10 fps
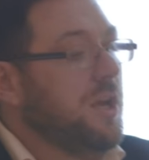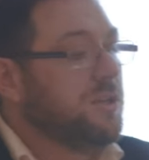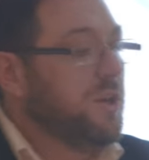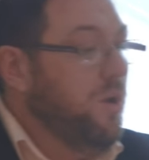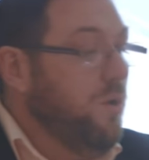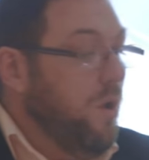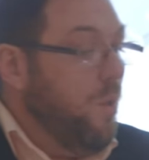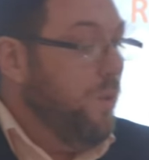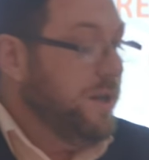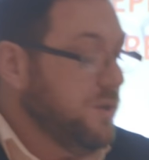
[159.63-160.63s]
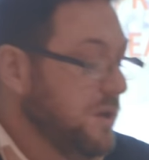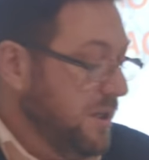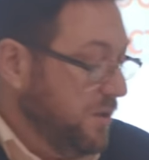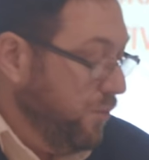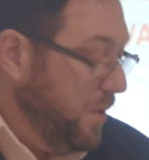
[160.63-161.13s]
So we do
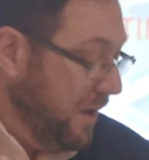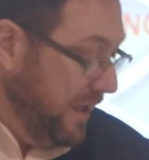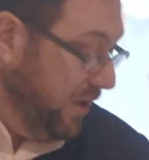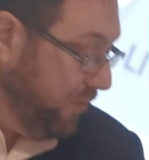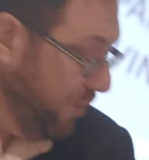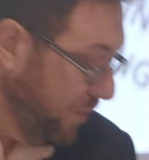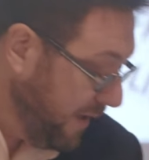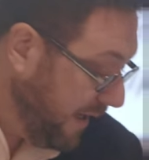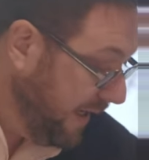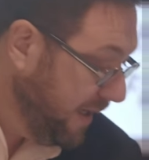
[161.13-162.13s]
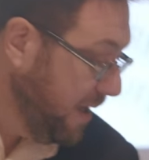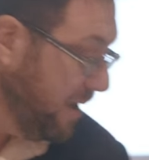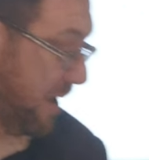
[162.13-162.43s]
this really through a